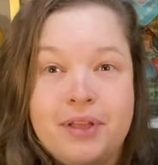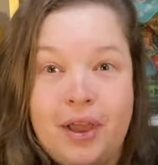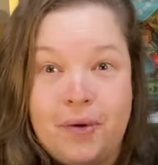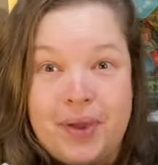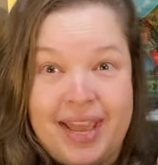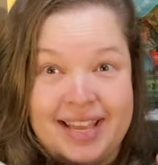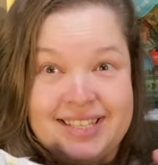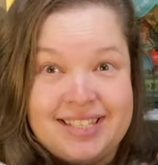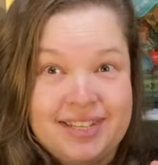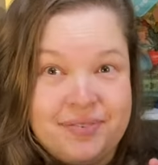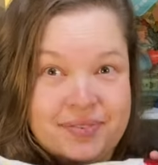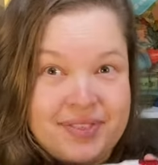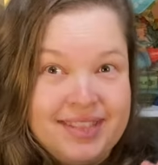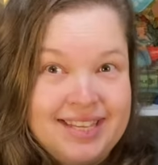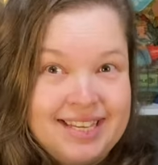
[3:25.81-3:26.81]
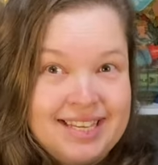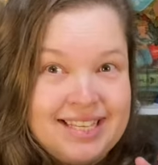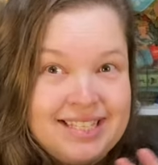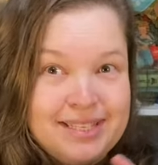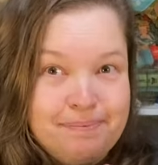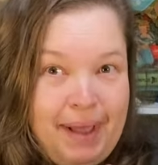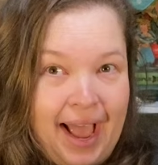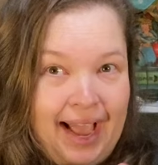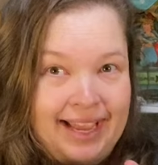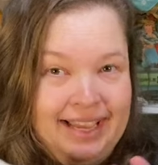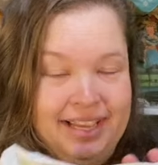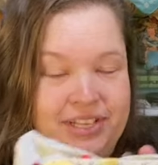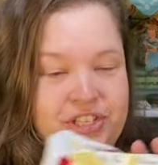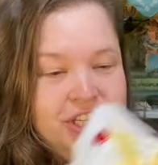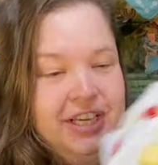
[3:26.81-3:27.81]
Okay, so this
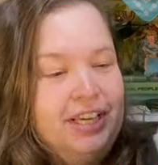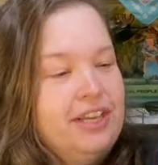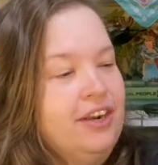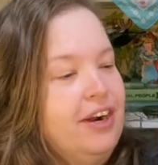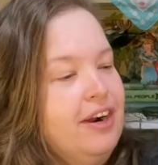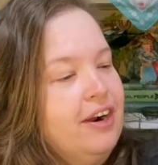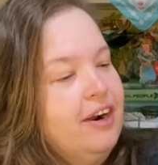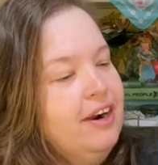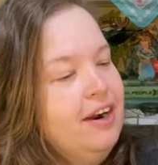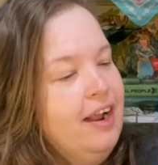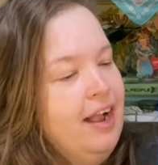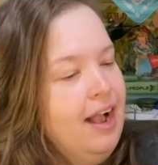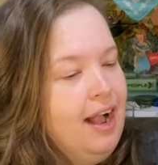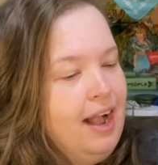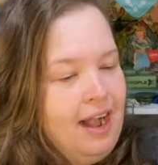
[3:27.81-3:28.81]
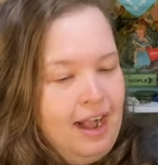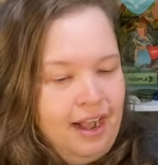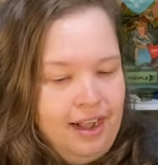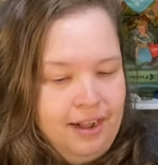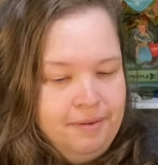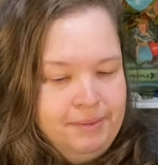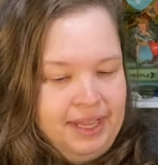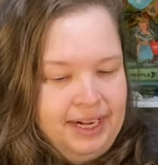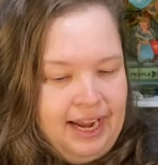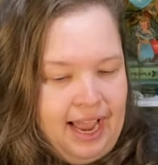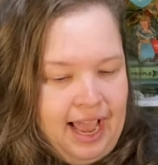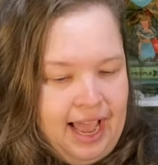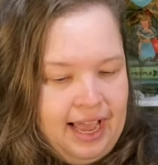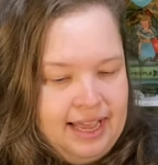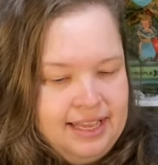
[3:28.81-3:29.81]
package here, um, it
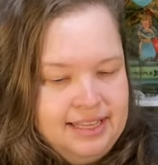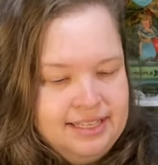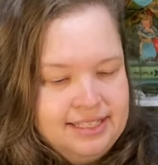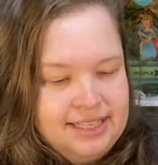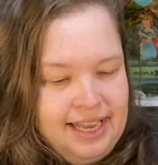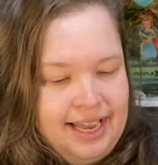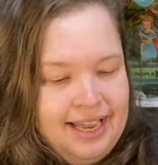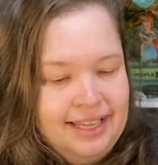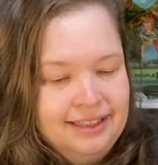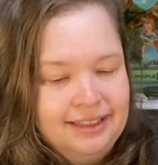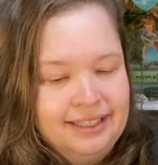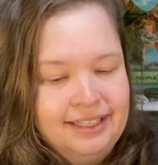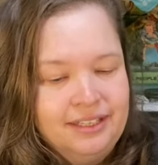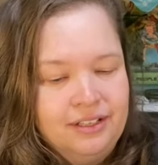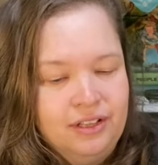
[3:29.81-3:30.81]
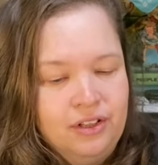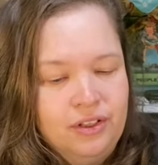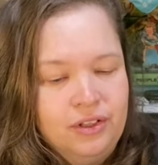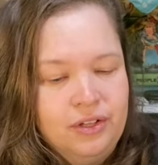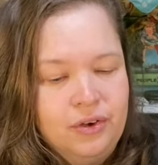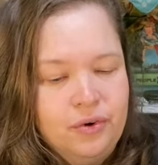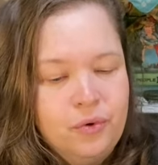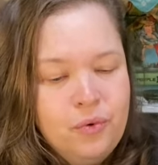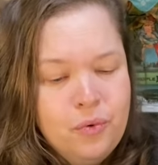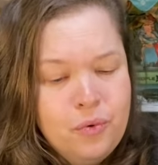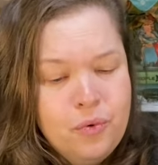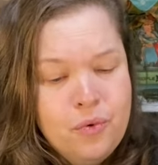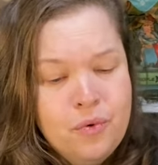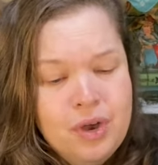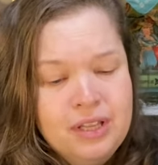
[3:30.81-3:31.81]
has a little, ooh,
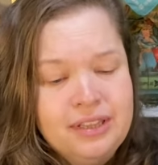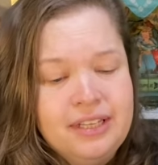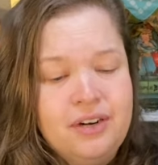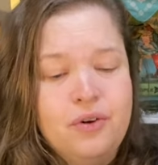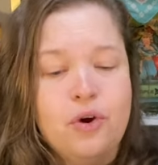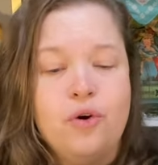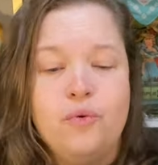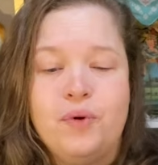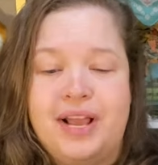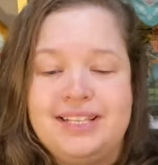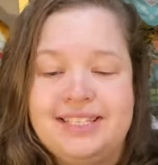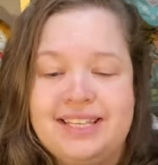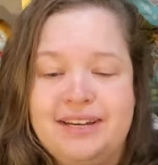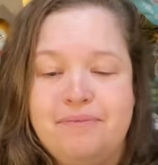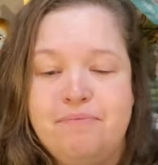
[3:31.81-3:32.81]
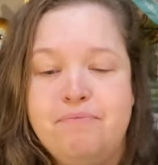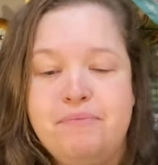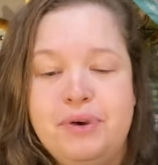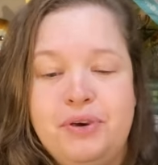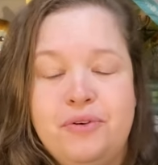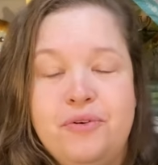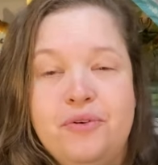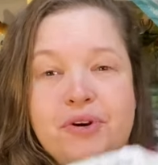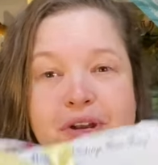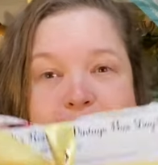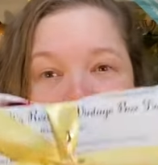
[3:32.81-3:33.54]
a little crescent moon